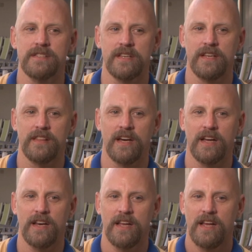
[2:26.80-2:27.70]
see
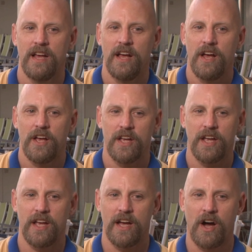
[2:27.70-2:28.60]
that
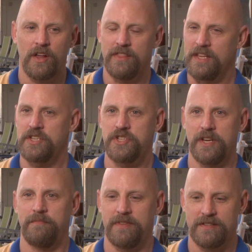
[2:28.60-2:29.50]
on this
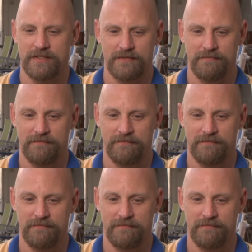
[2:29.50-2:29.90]
ship, this